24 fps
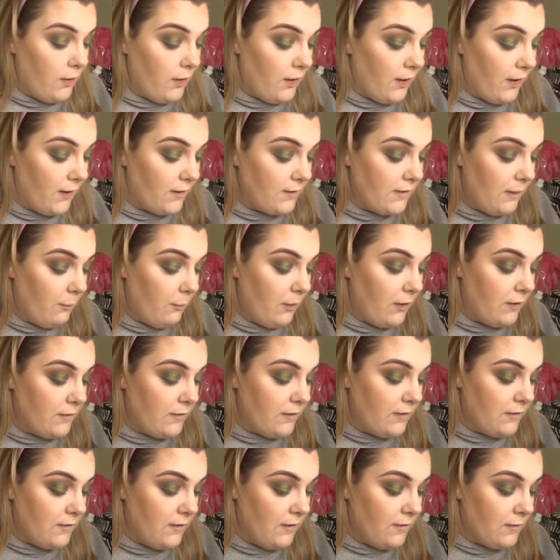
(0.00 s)
like I said, because
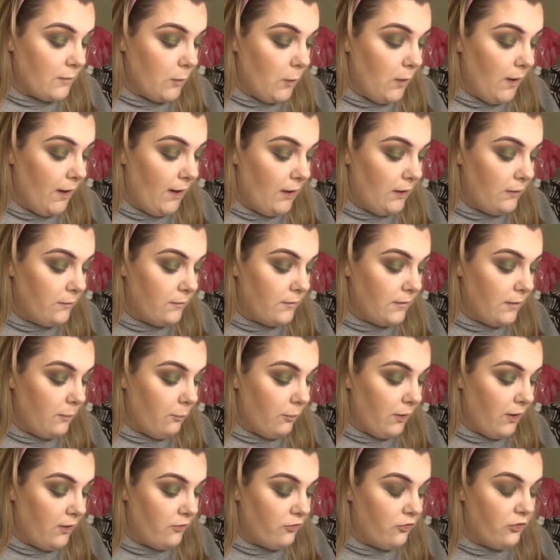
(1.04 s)
this is quite loosely
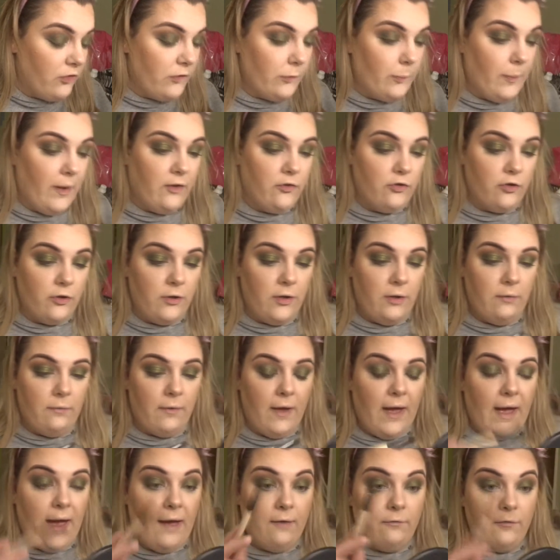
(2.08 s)
pressed, just make sure you
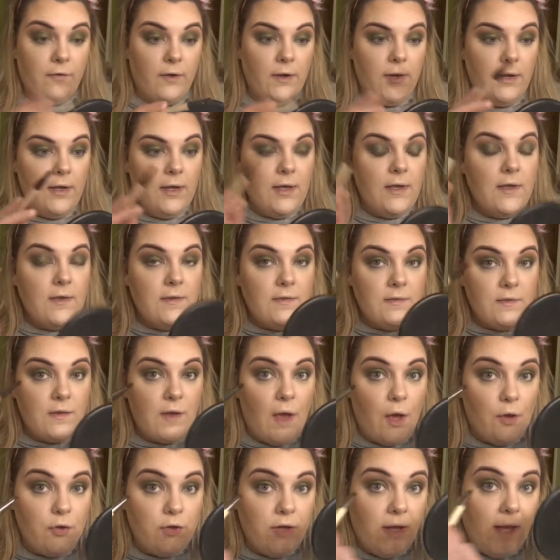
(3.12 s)
have
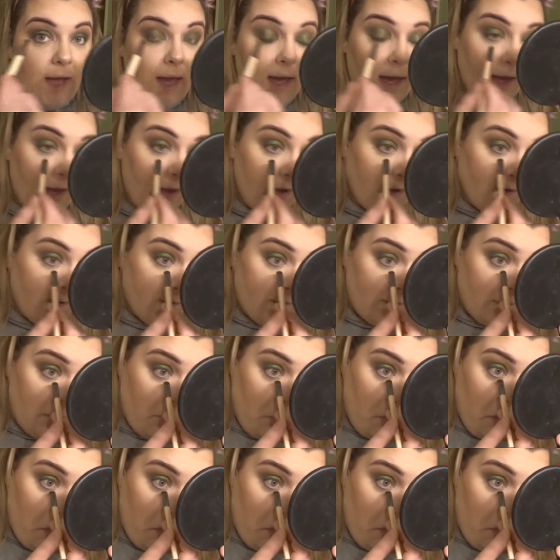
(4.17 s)
set under your eyes,